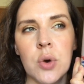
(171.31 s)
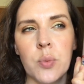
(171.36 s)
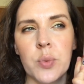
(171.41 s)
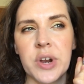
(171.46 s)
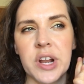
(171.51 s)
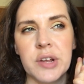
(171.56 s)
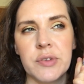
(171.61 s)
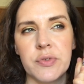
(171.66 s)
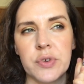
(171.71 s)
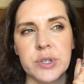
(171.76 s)

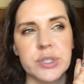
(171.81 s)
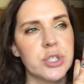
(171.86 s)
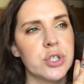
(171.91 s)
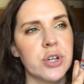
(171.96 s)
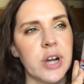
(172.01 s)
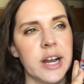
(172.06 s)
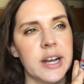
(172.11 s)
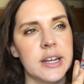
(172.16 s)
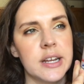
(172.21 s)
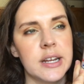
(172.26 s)
when I first
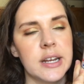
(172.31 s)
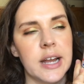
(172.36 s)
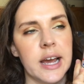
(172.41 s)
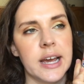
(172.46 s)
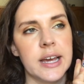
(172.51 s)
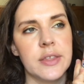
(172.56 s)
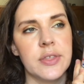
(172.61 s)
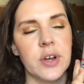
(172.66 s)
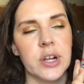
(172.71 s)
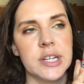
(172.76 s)
tried it,
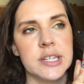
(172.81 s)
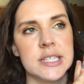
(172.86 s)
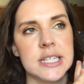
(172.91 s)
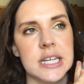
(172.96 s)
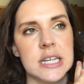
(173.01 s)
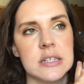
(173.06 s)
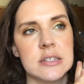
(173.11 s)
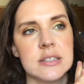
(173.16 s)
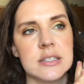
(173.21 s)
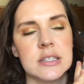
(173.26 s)
I thought it
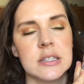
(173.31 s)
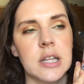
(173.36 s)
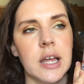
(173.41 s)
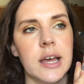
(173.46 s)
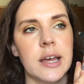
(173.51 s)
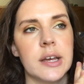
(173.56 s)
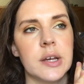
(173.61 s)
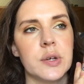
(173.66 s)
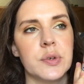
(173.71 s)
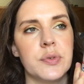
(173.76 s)
tasted
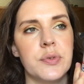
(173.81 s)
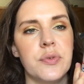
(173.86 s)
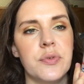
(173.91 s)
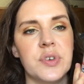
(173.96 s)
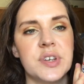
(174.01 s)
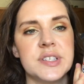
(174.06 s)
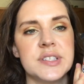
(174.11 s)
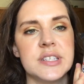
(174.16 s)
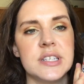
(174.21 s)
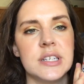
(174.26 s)
like
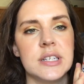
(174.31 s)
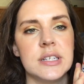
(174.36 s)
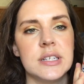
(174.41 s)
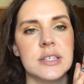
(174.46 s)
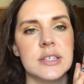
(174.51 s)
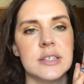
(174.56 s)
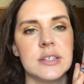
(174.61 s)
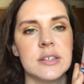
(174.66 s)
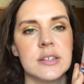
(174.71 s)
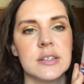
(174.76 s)

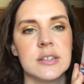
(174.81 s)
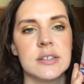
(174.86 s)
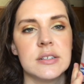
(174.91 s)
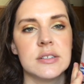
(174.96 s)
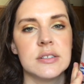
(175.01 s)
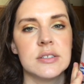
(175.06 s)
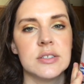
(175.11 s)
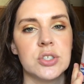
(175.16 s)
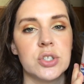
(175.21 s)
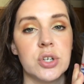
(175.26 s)
fizzy
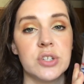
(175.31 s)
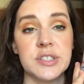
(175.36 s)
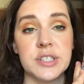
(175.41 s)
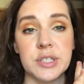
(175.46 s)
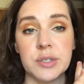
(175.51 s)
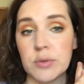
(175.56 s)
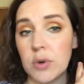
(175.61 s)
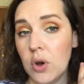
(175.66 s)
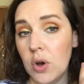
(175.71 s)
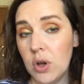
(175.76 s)

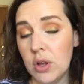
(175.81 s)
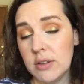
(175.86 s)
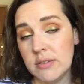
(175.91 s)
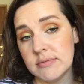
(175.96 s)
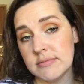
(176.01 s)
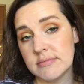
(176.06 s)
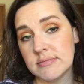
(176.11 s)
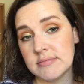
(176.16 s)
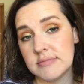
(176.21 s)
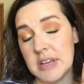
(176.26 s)
Tootsie Roll.
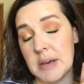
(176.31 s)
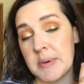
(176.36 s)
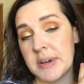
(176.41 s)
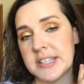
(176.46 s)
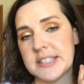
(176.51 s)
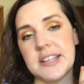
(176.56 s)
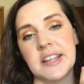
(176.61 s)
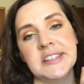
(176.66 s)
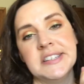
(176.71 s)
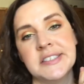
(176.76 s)
Am I
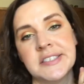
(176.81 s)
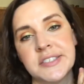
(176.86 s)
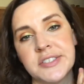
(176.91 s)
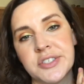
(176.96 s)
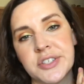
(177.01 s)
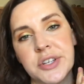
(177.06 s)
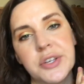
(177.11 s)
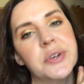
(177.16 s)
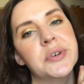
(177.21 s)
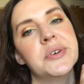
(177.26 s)
selling
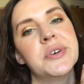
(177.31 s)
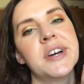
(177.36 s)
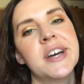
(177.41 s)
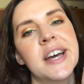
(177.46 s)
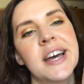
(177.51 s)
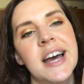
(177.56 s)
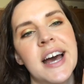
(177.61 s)
this to you?